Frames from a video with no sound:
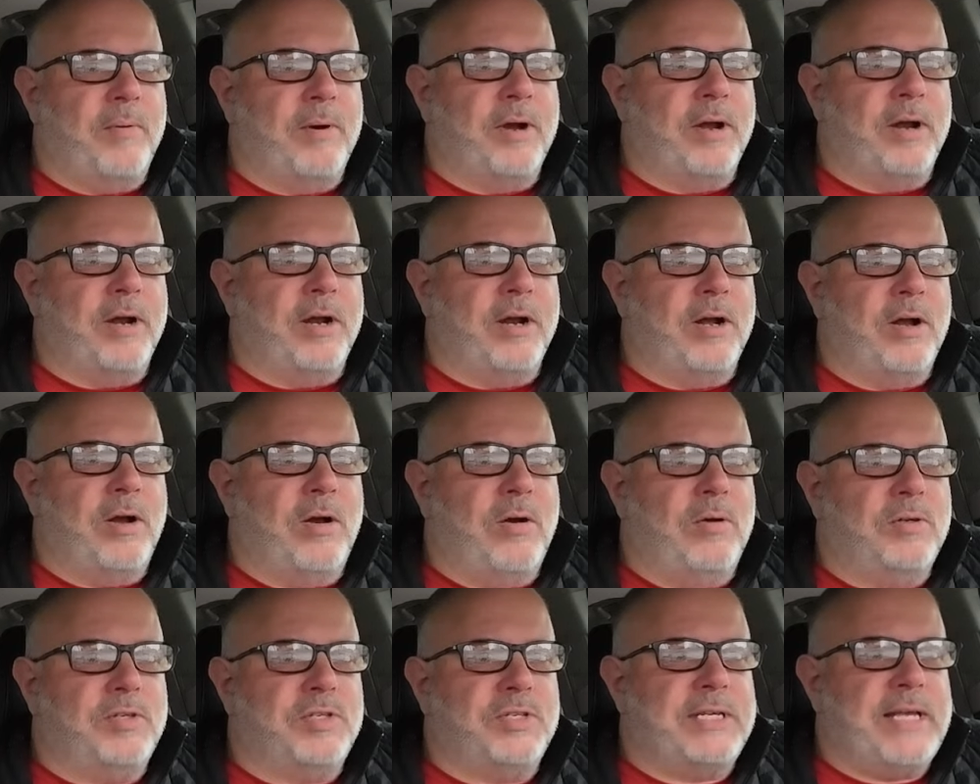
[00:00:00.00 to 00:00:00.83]
We're gonna
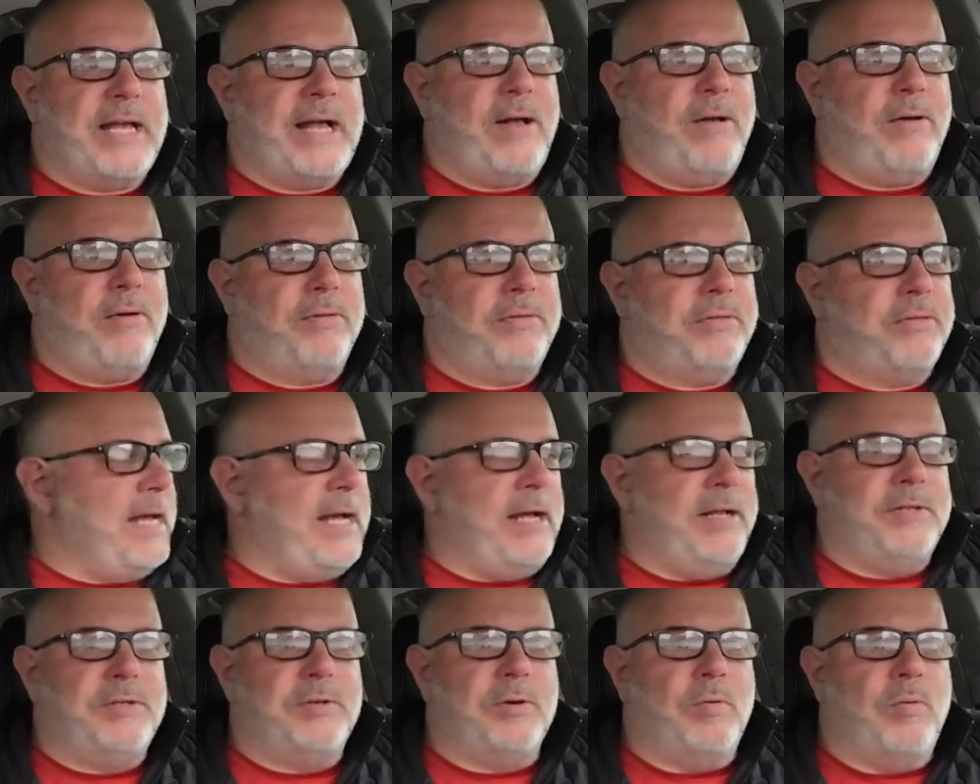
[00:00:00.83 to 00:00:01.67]
go south
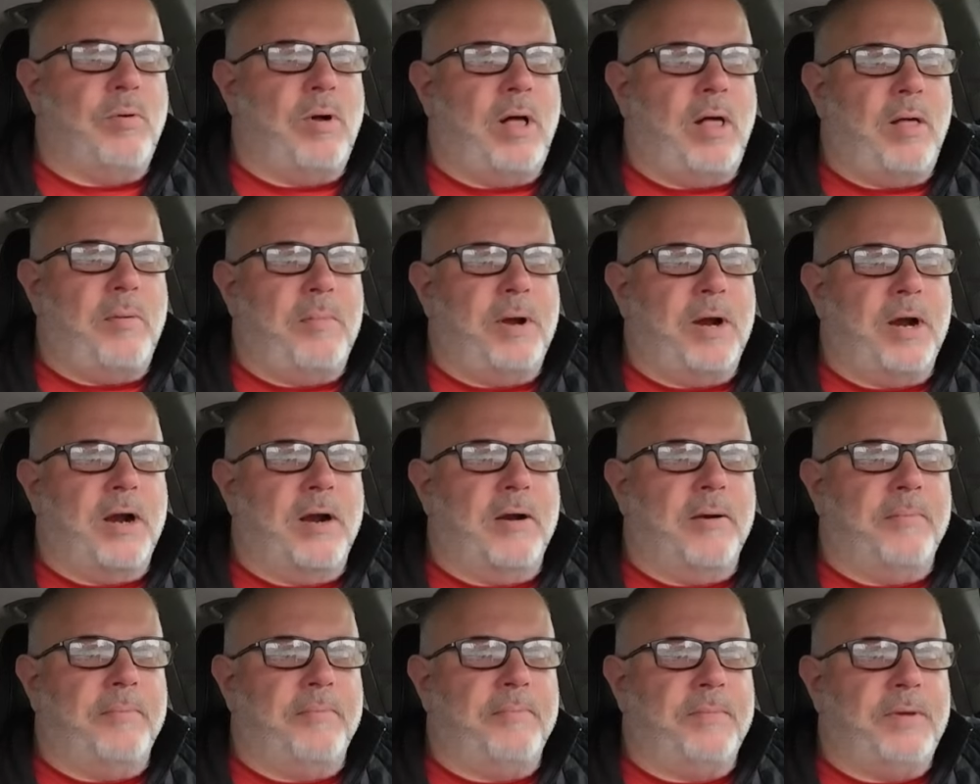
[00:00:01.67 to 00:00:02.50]
down to
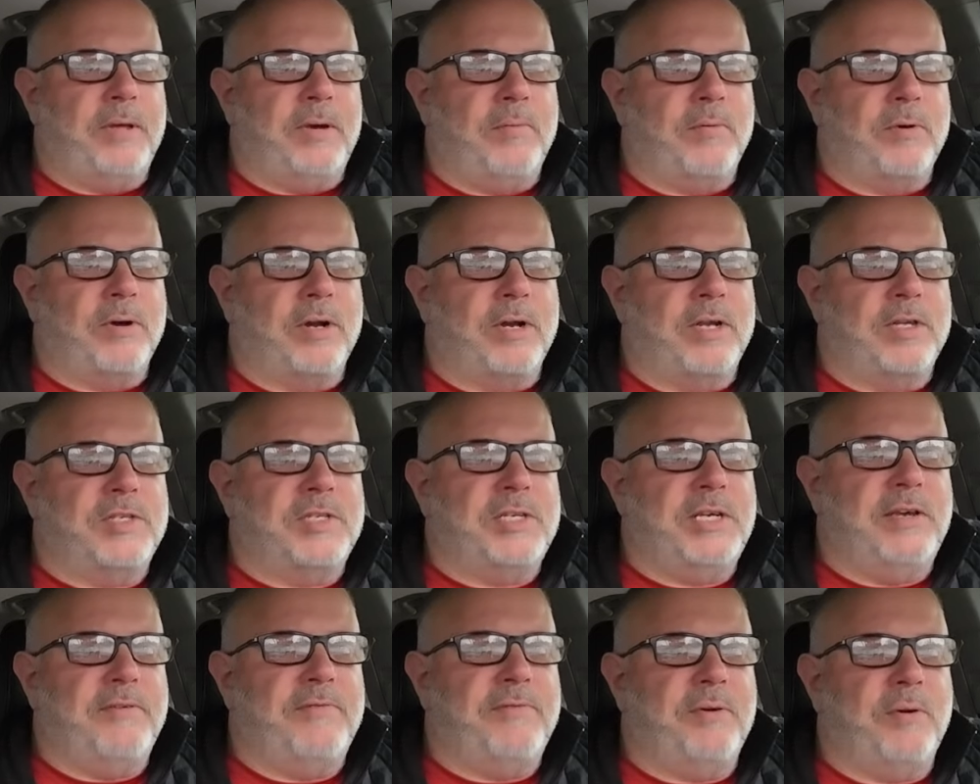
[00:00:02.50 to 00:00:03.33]
Walmart, and we're gonna
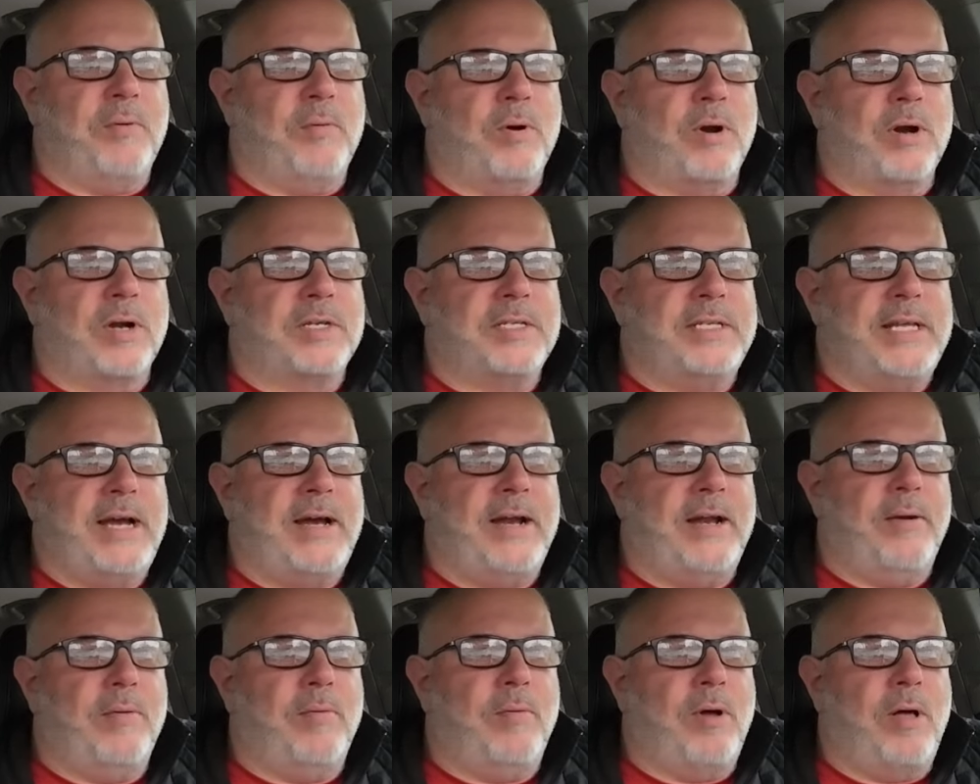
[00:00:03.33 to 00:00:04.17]
see if it works
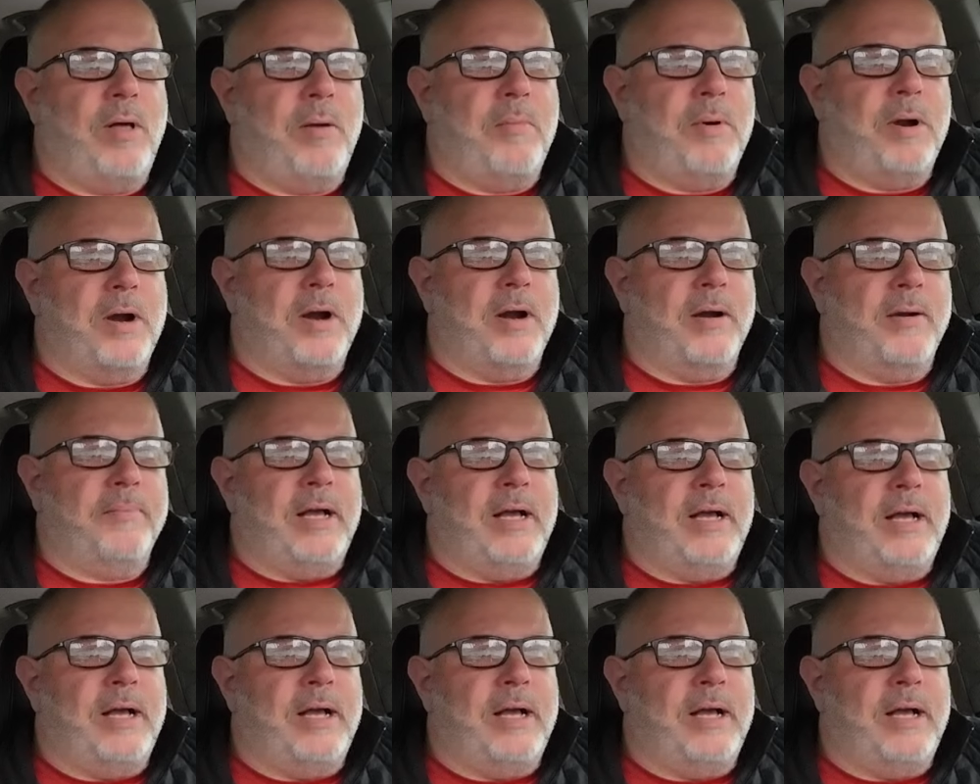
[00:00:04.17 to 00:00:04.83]
down at Walmart.